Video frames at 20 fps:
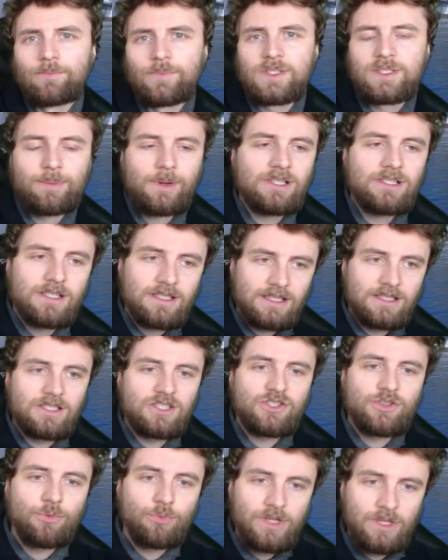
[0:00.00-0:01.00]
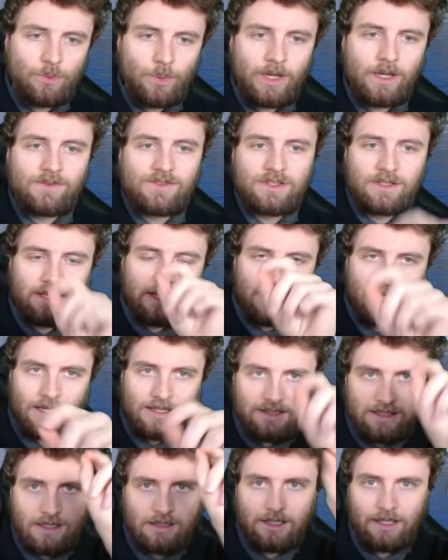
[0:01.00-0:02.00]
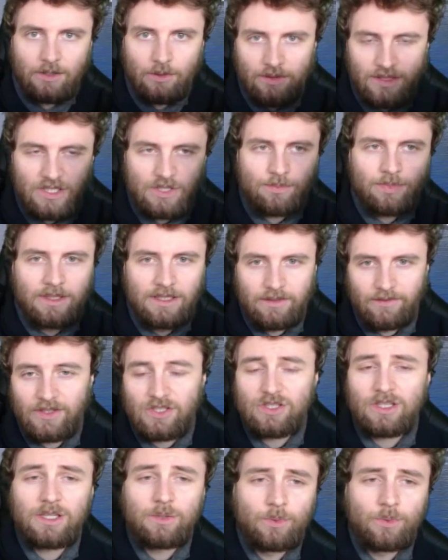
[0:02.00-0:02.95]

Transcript: especially since it's 3 waves, and the guy has to click on each plane individually,